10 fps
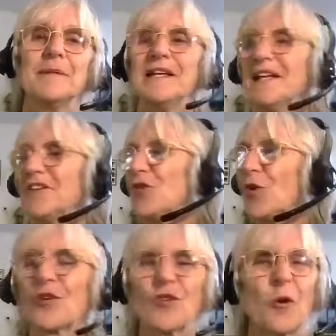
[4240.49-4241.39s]
mean it's
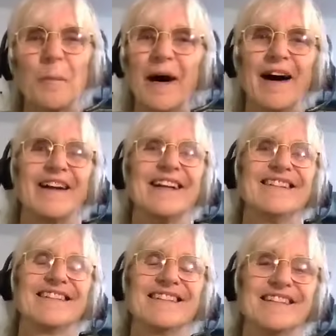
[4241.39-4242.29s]
yours or mine.